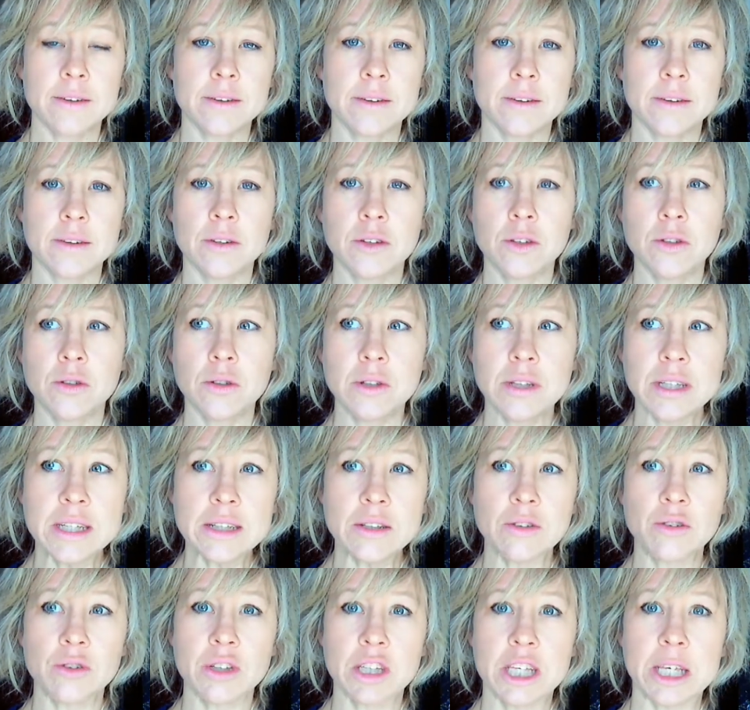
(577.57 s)
you need to
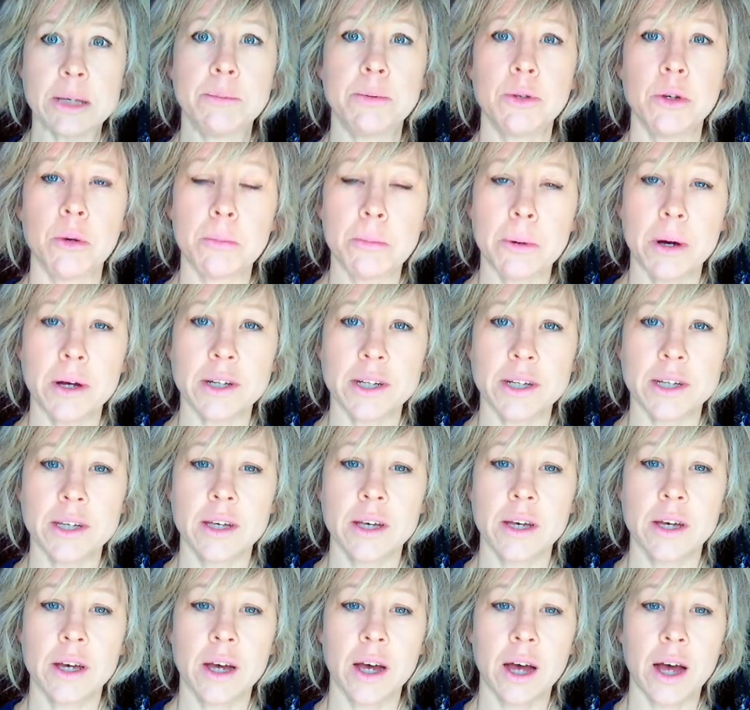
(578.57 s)
keep your body
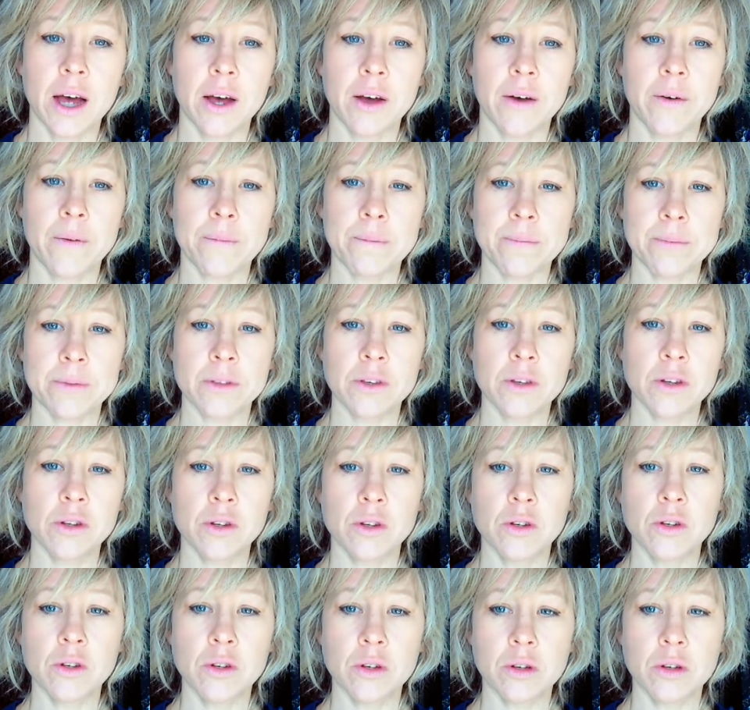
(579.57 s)

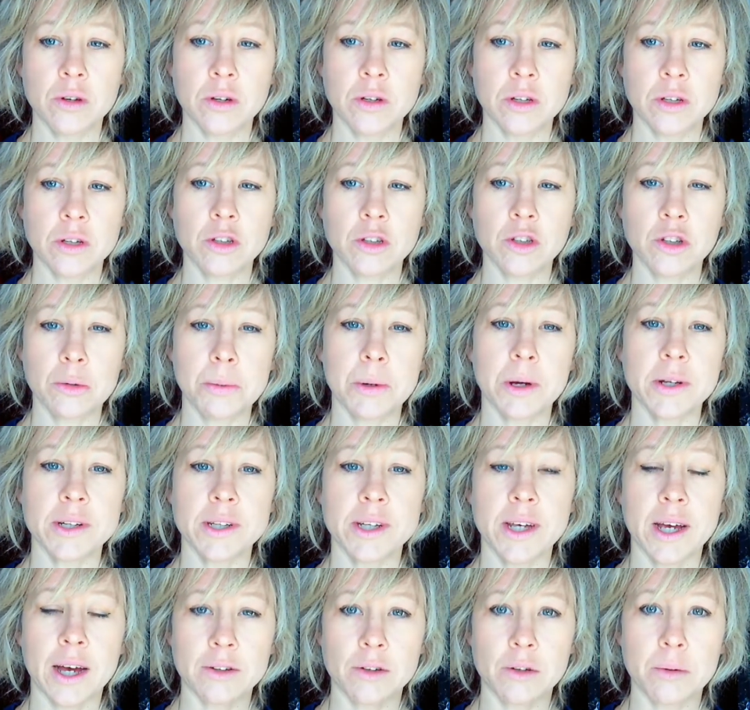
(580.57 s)

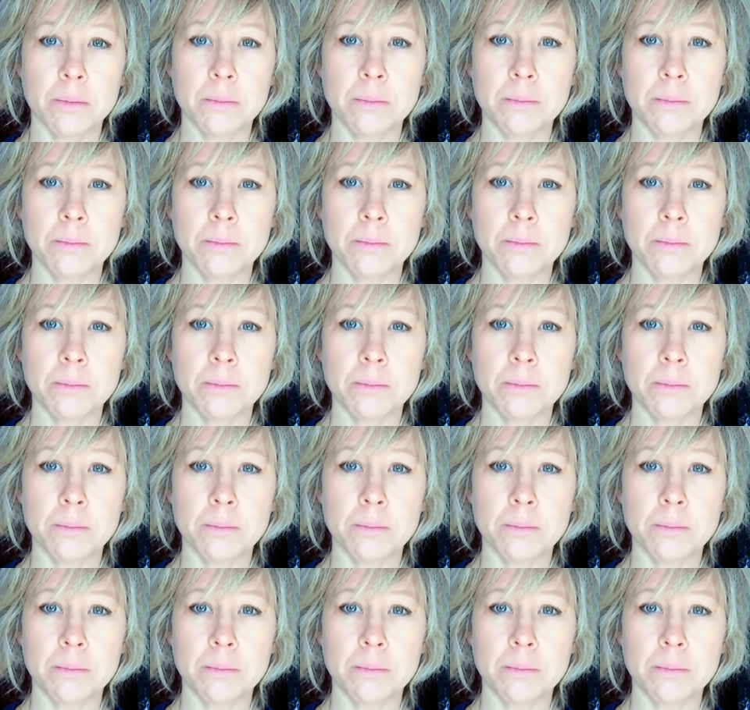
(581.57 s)
at the